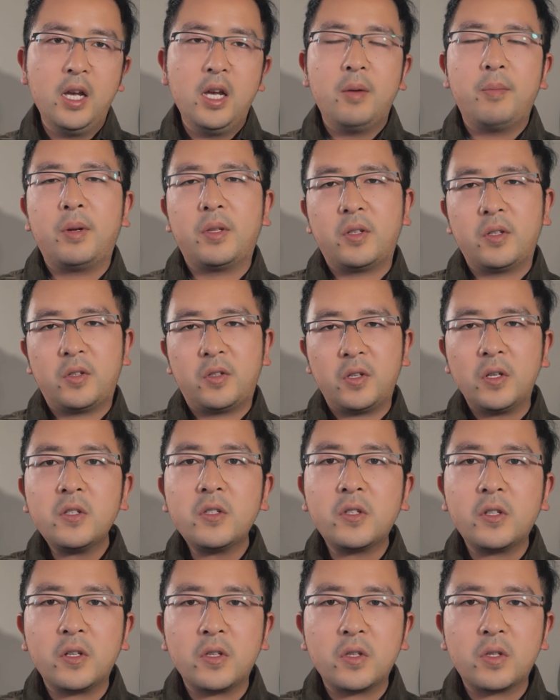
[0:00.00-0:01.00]
But the
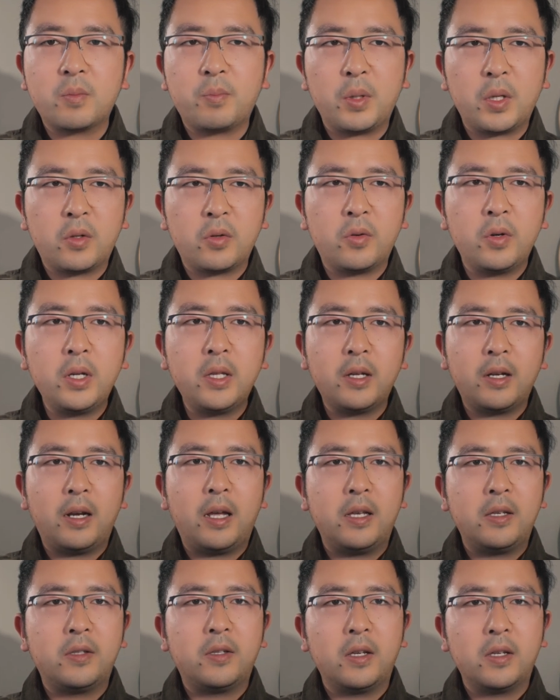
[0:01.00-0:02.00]
distance between the
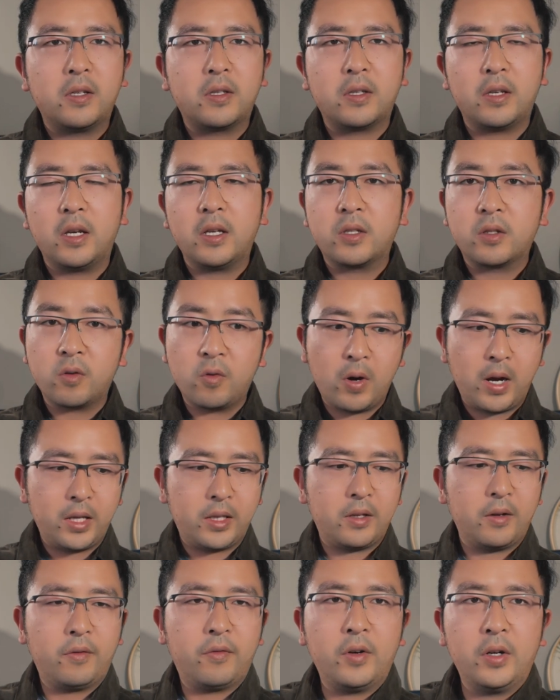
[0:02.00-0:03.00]
lenses is quite
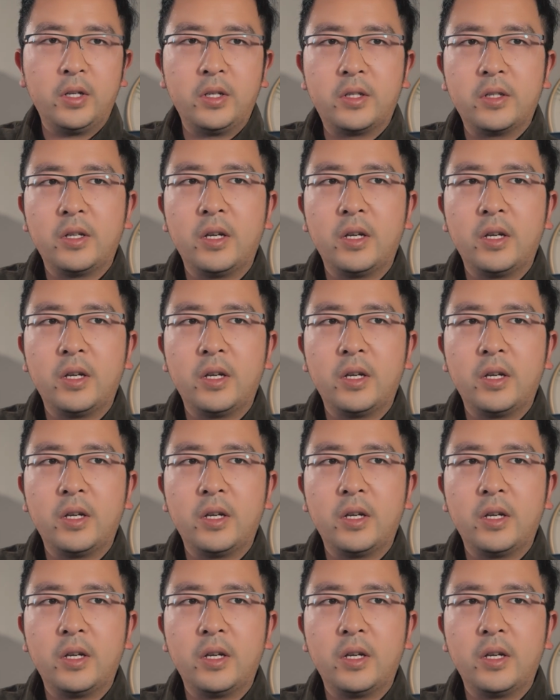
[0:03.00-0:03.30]
different.